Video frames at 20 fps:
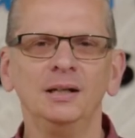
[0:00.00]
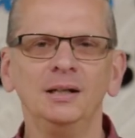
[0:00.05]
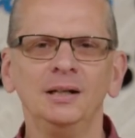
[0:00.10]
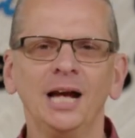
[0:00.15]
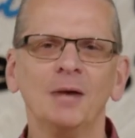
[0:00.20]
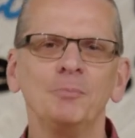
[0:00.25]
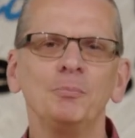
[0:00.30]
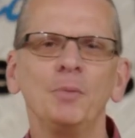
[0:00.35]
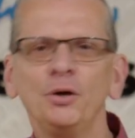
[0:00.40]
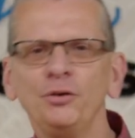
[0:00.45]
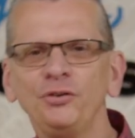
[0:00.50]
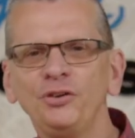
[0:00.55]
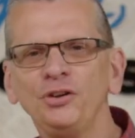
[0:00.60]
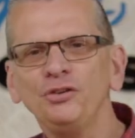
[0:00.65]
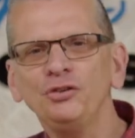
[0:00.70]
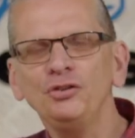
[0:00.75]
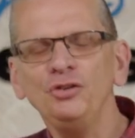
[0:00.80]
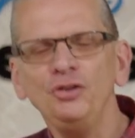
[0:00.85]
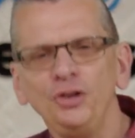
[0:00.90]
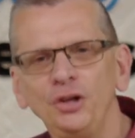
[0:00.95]
And Moses
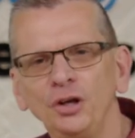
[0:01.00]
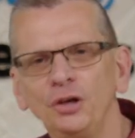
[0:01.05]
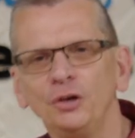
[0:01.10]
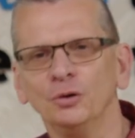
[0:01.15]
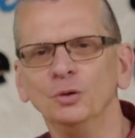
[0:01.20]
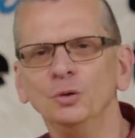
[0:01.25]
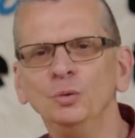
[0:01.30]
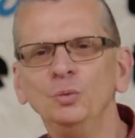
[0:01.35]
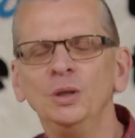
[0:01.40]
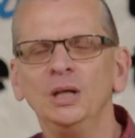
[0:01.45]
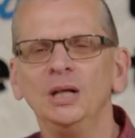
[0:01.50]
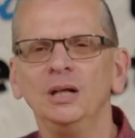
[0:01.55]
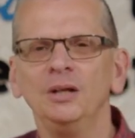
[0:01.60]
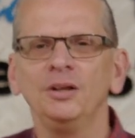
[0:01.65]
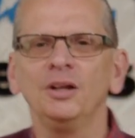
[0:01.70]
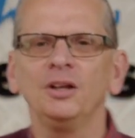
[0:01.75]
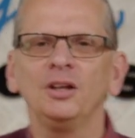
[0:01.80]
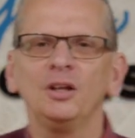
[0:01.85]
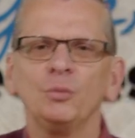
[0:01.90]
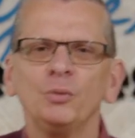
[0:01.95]
knew
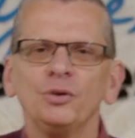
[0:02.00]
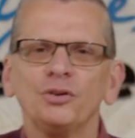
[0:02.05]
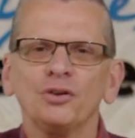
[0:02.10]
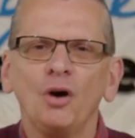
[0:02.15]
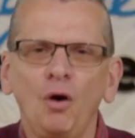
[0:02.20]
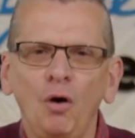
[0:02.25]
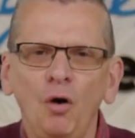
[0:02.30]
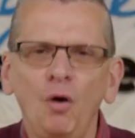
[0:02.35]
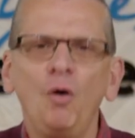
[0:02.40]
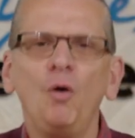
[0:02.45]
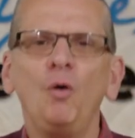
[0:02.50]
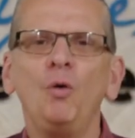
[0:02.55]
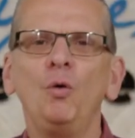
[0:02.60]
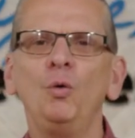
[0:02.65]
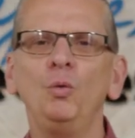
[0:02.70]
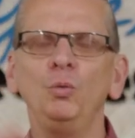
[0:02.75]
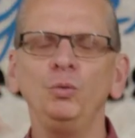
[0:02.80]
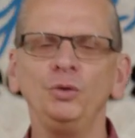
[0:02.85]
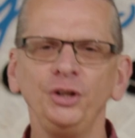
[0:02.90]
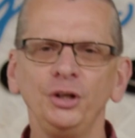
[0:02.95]
that there was a
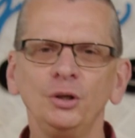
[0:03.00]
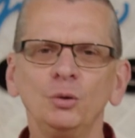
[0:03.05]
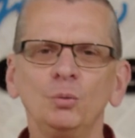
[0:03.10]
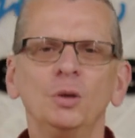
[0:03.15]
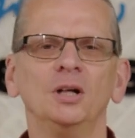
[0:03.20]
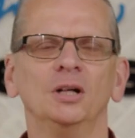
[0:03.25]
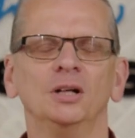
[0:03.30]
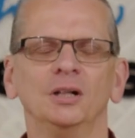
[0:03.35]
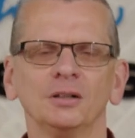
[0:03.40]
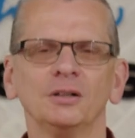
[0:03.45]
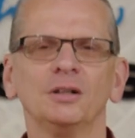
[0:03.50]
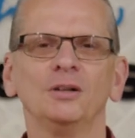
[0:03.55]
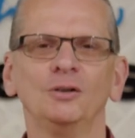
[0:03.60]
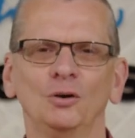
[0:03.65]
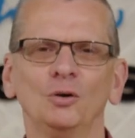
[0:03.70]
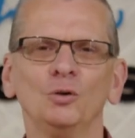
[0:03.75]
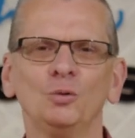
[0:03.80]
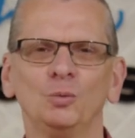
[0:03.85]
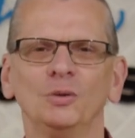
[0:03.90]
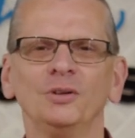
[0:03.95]
whole new work that
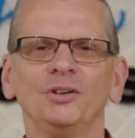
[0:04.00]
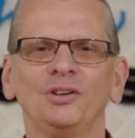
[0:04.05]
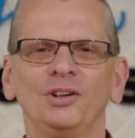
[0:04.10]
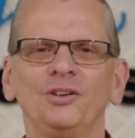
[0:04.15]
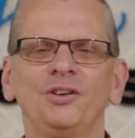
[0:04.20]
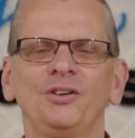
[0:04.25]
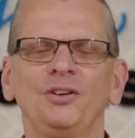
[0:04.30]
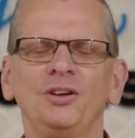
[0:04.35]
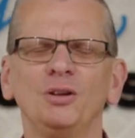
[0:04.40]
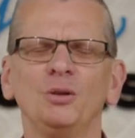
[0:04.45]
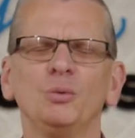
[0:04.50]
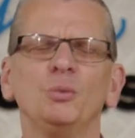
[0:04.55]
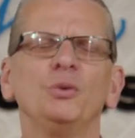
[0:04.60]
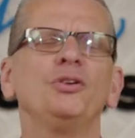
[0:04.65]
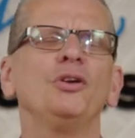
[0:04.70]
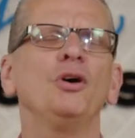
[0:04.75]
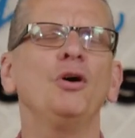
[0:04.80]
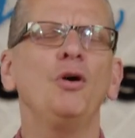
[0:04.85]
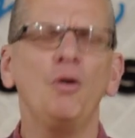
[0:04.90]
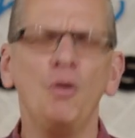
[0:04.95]
God wanted to do. There was
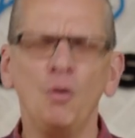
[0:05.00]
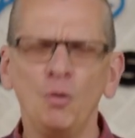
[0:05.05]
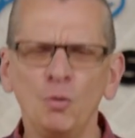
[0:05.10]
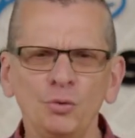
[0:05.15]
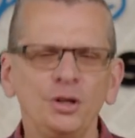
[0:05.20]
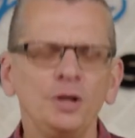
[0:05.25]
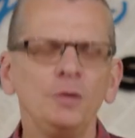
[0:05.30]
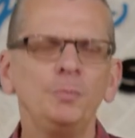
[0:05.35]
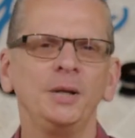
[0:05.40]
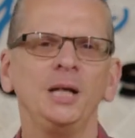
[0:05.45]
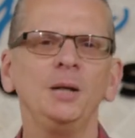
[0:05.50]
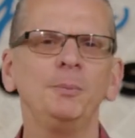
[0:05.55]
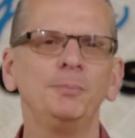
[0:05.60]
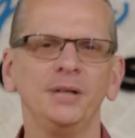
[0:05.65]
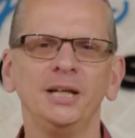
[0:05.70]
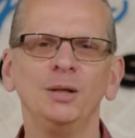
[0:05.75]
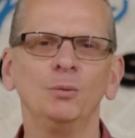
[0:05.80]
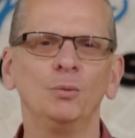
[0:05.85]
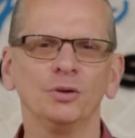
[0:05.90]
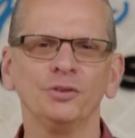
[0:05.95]
a whole new people
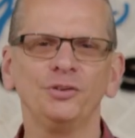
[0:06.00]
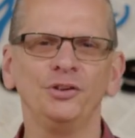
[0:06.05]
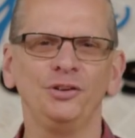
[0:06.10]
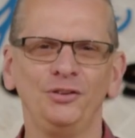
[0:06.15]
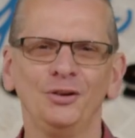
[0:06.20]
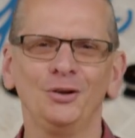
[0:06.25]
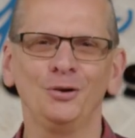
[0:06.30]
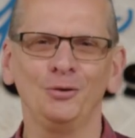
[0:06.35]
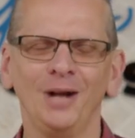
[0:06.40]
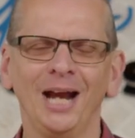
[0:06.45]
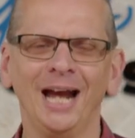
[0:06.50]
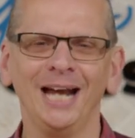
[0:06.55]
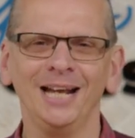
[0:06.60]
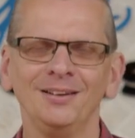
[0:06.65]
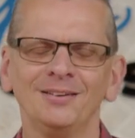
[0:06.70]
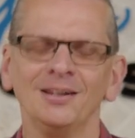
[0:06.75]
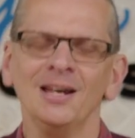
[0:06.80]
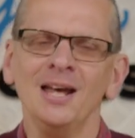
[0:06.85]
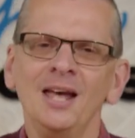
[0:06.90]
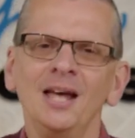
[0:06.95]
he wanted to create.